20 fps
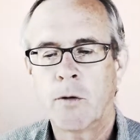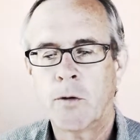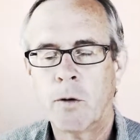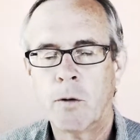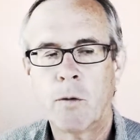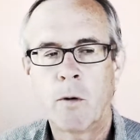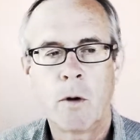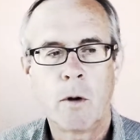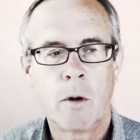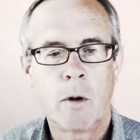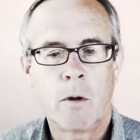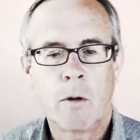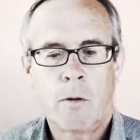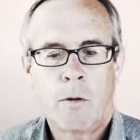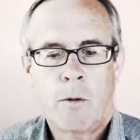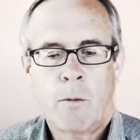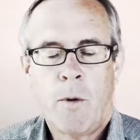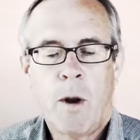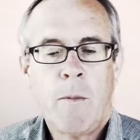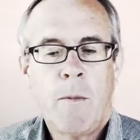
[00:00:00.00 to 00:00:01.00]
So
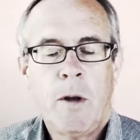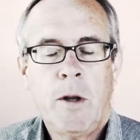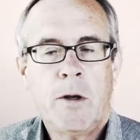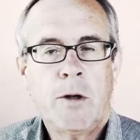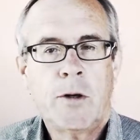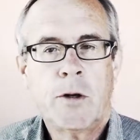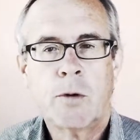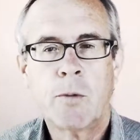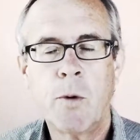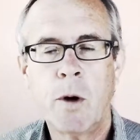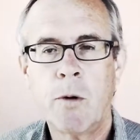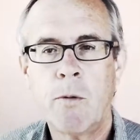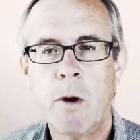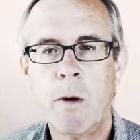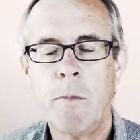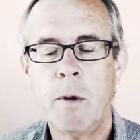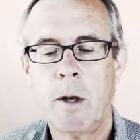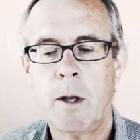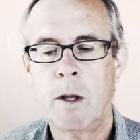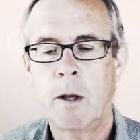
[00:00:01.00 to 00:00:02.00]
the remedy is just one
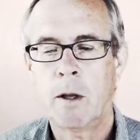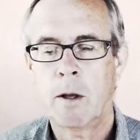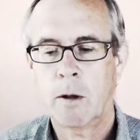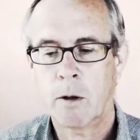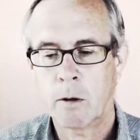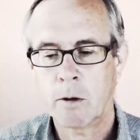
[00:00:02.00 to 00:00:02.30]
remedy.